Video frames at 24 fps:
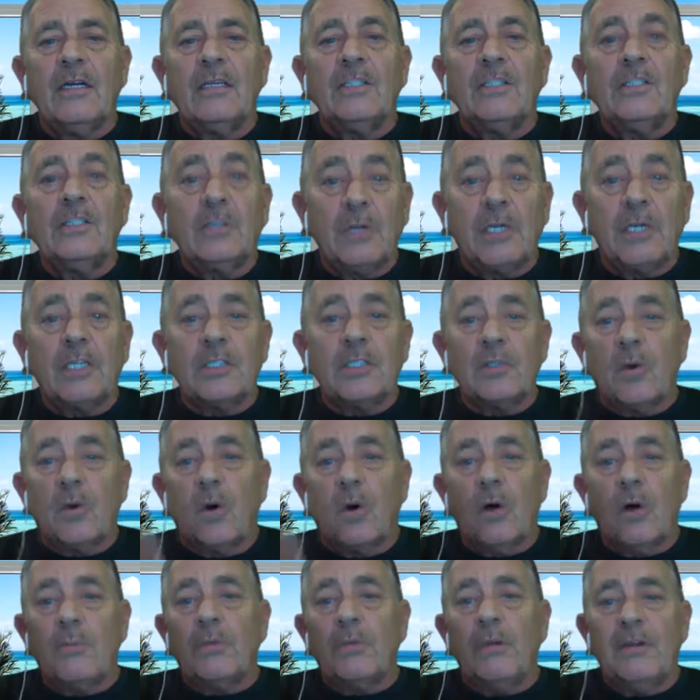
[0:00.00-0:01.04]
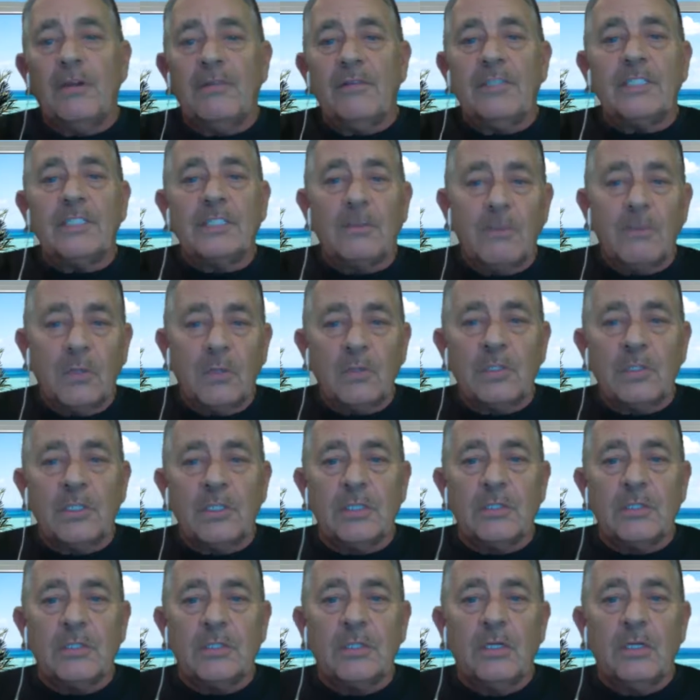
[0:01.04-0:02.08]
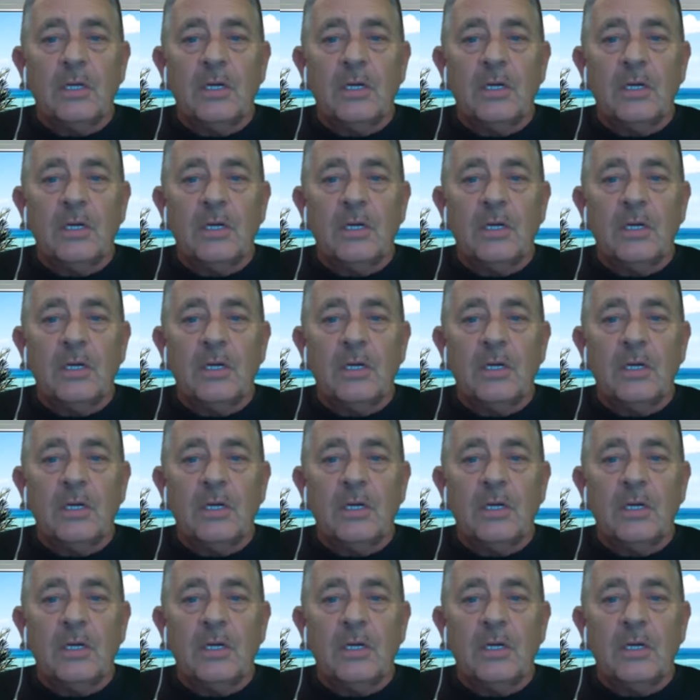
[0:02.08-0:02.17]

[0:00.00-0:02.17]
triggers all previous emotions.